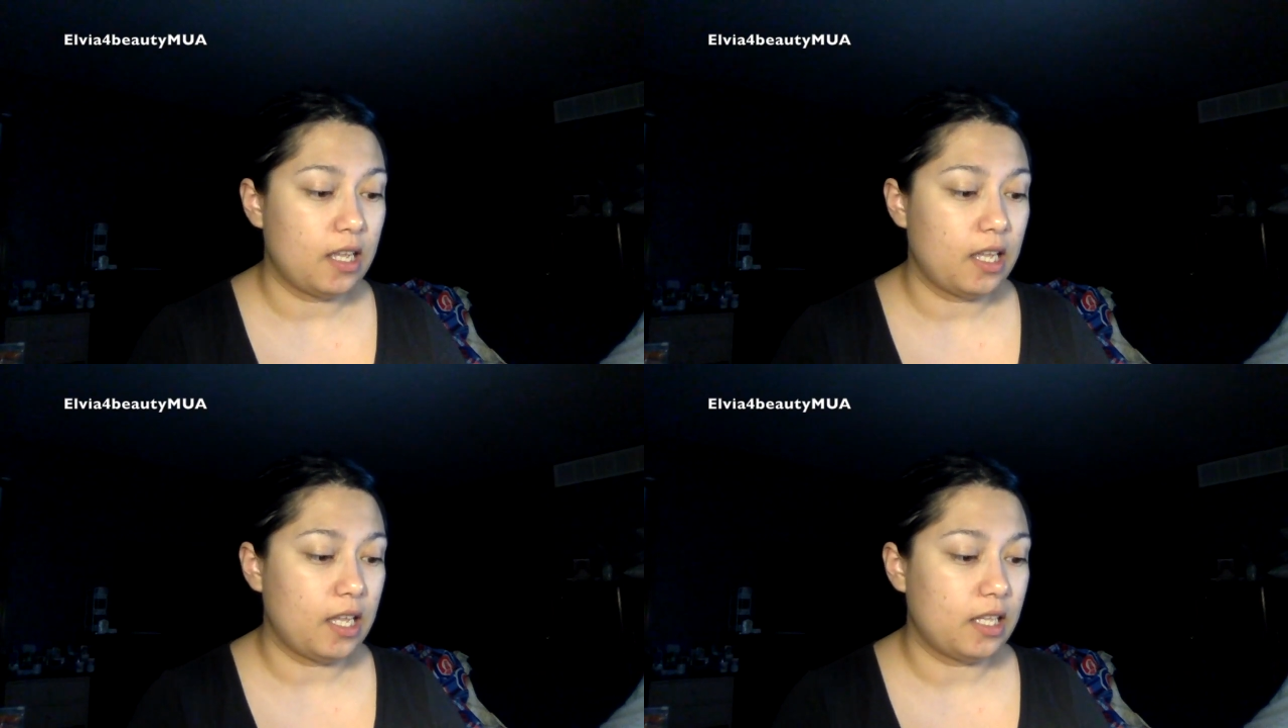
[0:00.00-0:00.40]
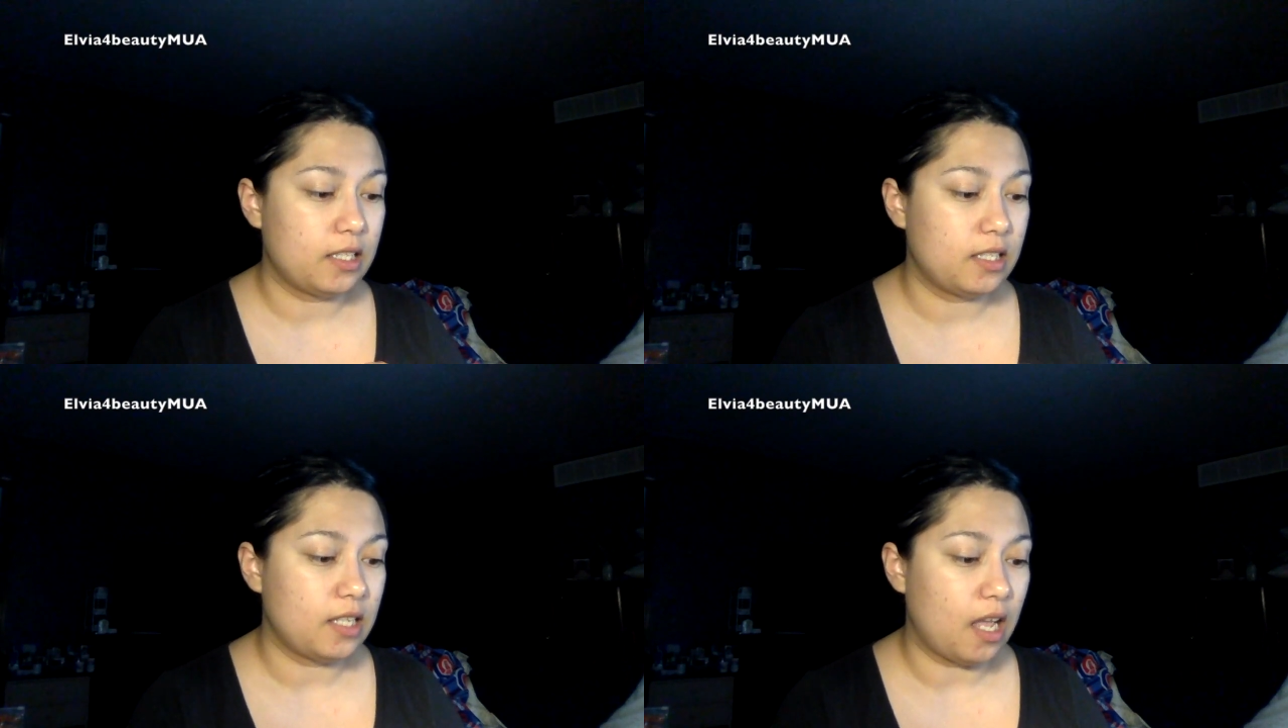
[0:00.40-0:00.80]

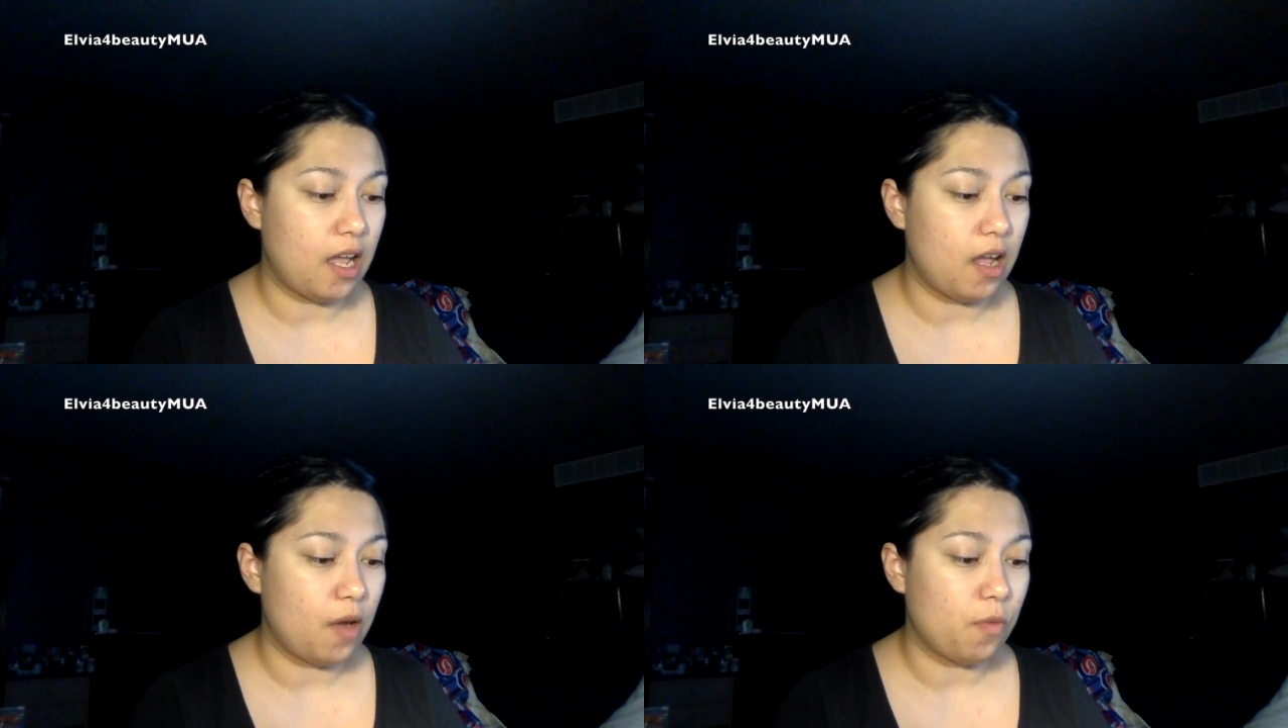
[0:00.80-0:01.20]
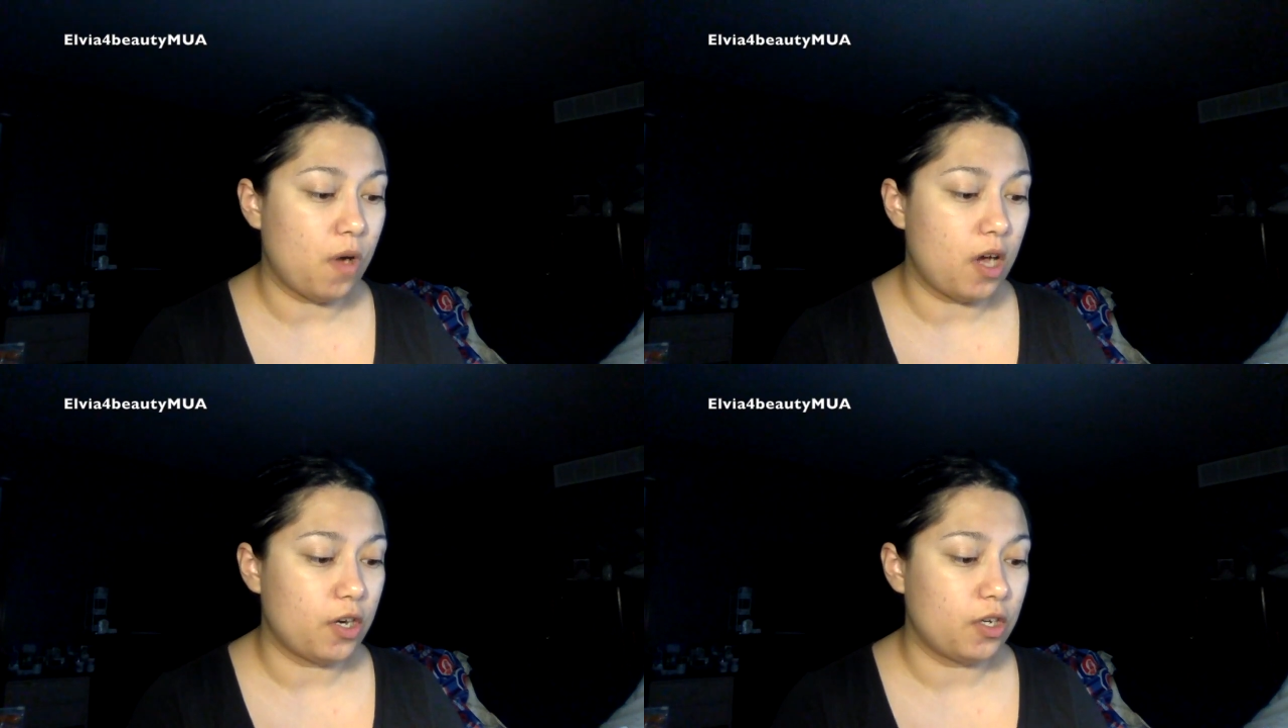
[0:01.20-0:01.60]
It's
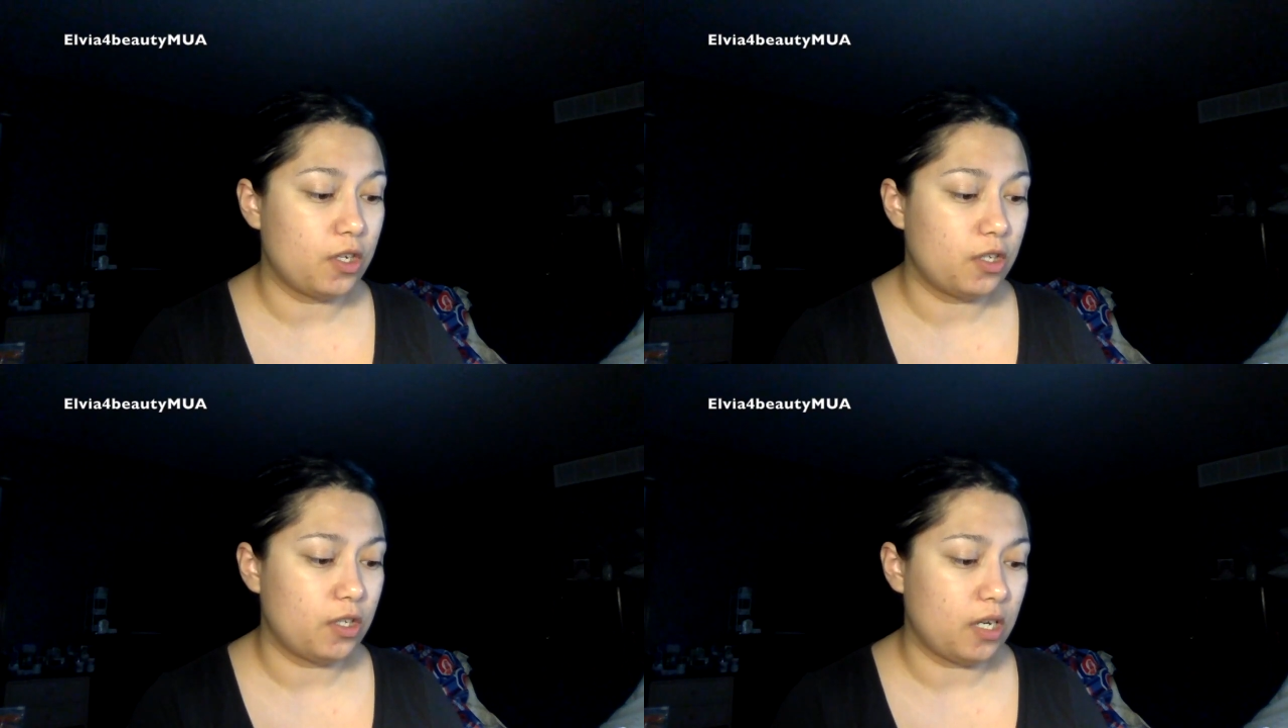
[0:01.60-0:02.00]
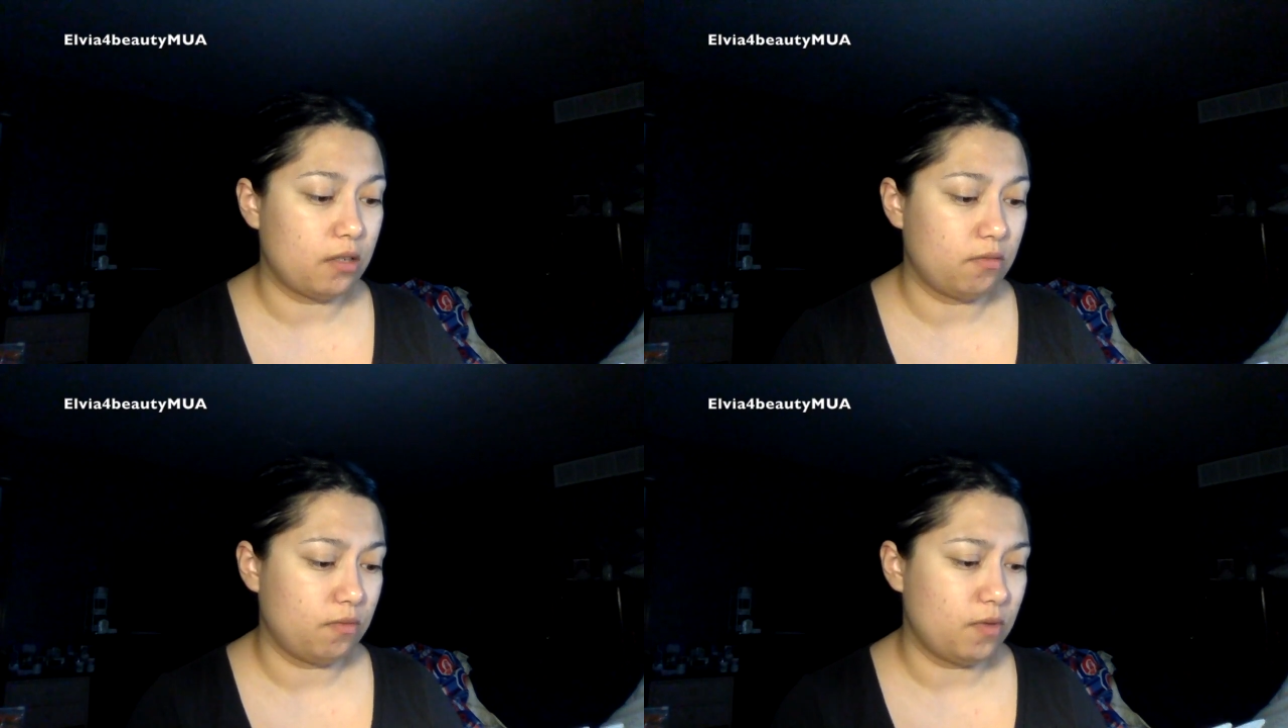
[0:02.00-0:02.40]
water,
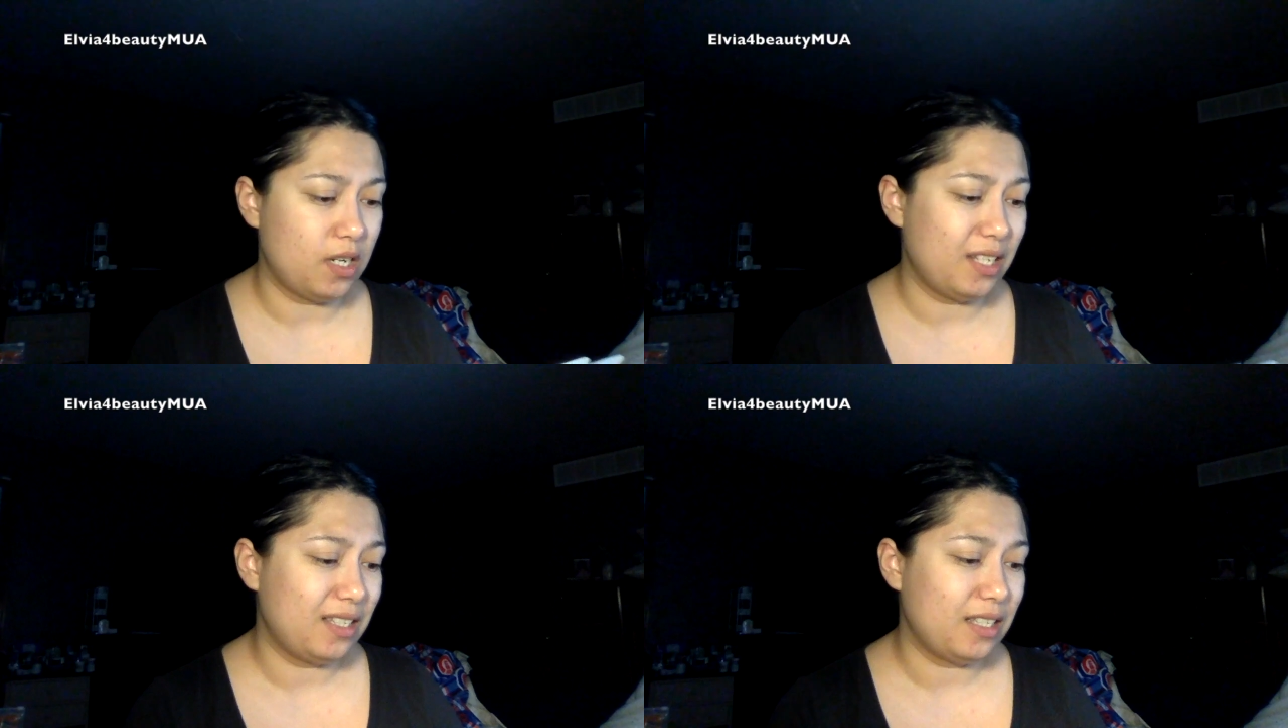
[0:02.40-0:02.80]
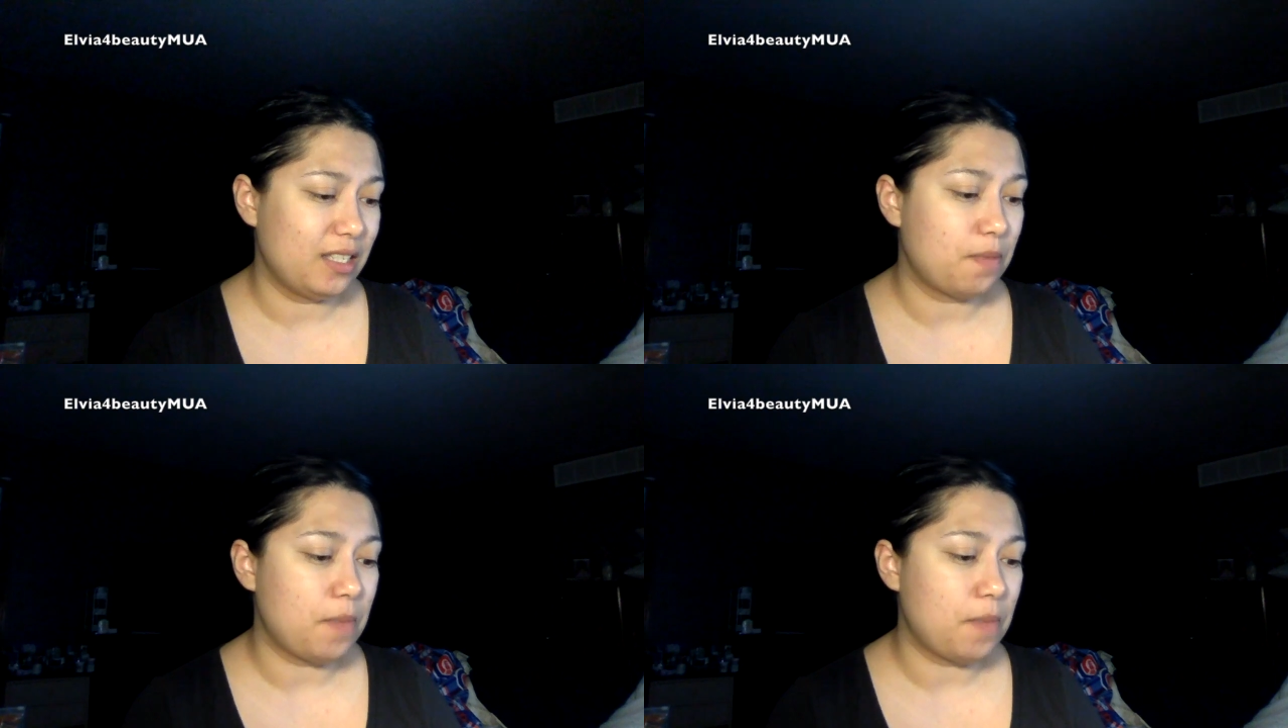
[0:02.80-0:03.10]
what is this?